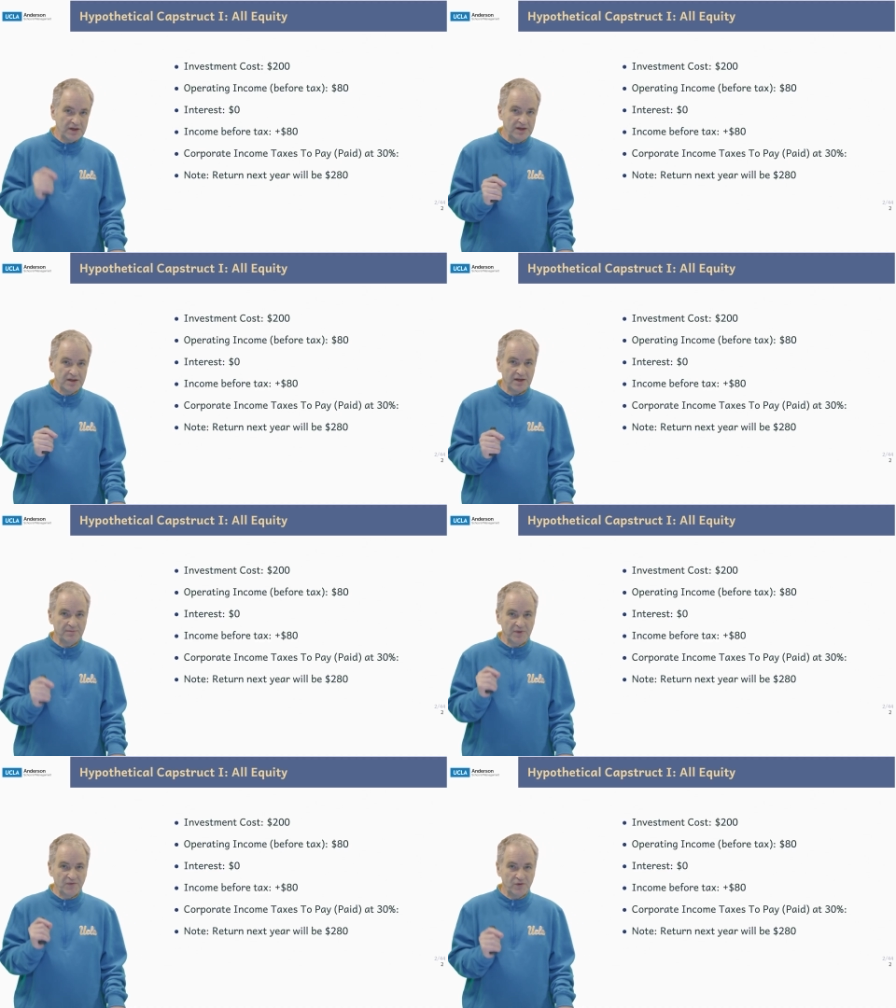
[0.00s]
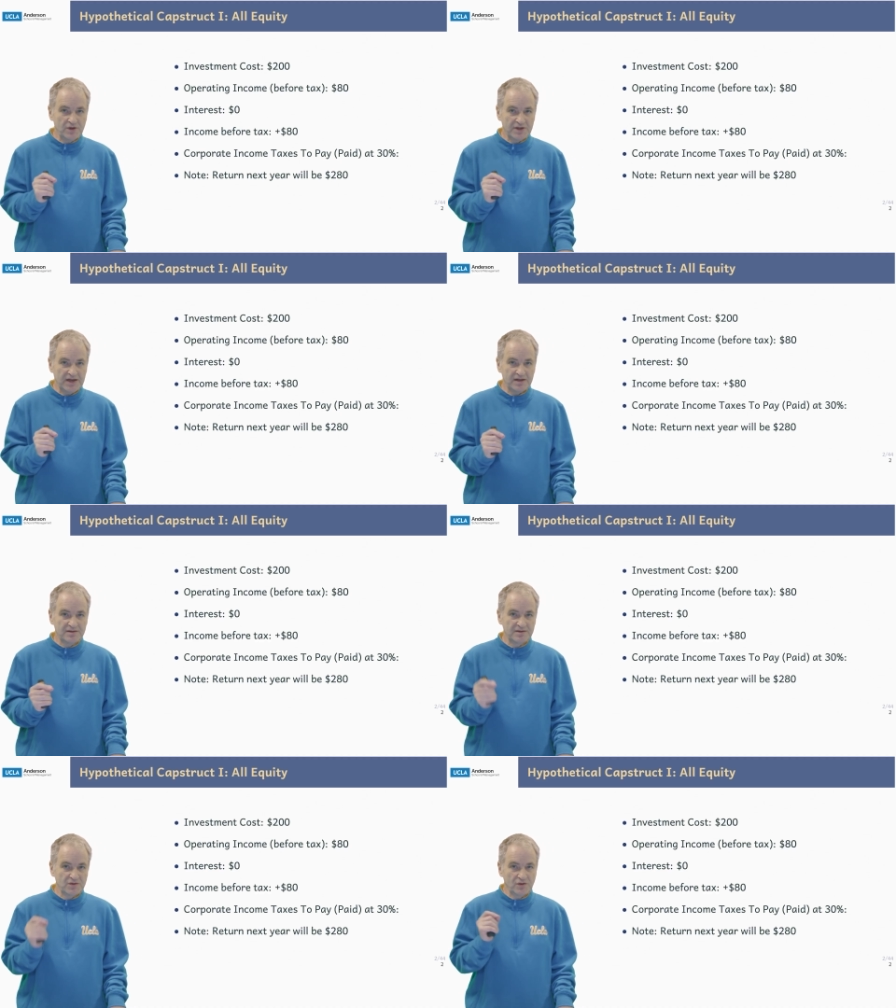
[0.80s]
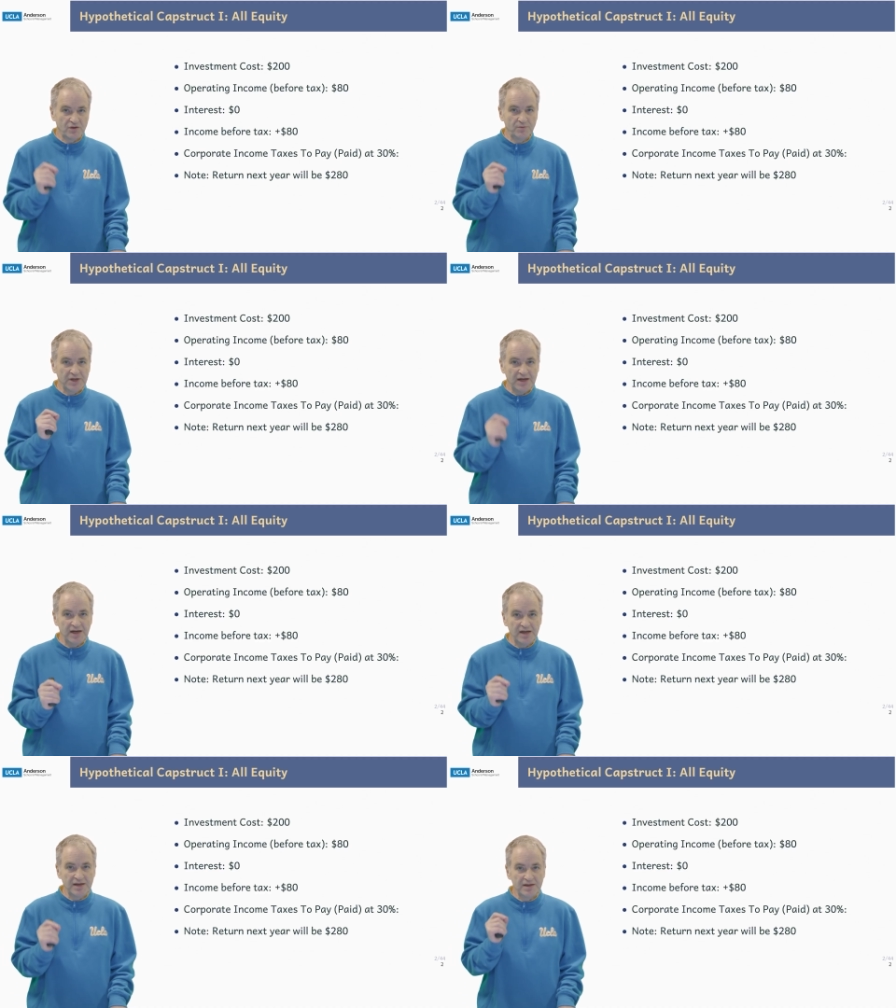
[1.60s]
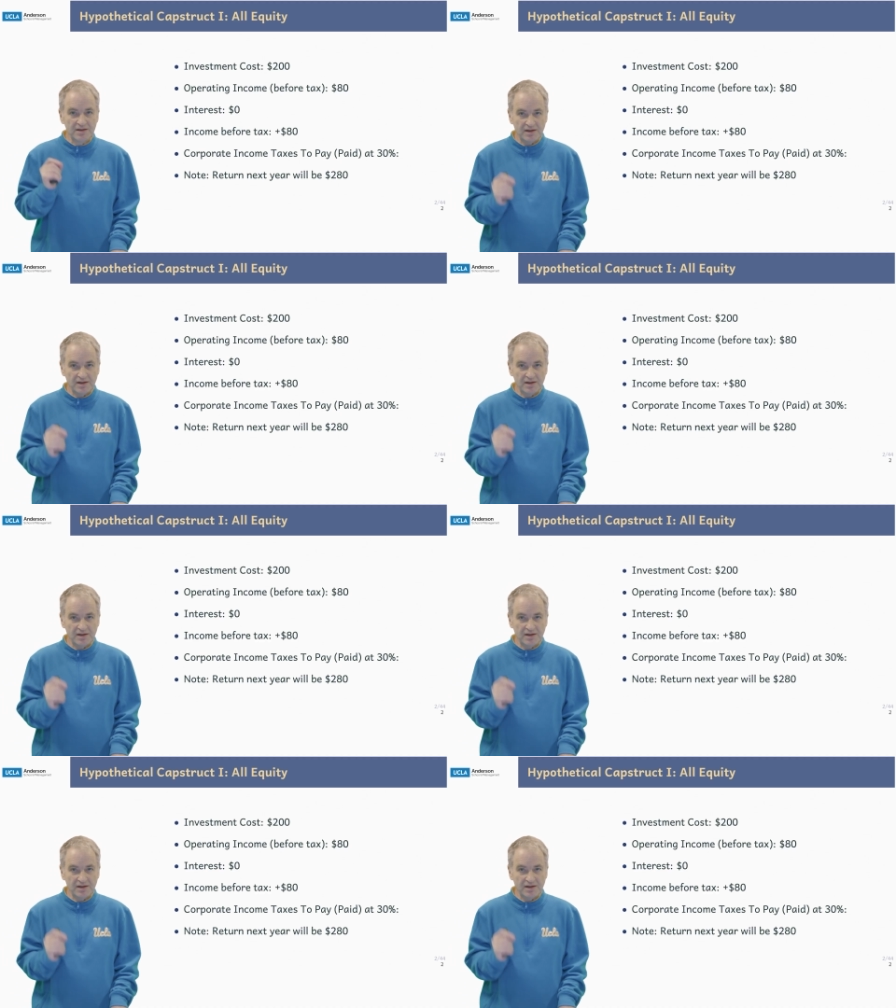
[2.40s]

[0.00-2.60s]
income before tax is going to be $80.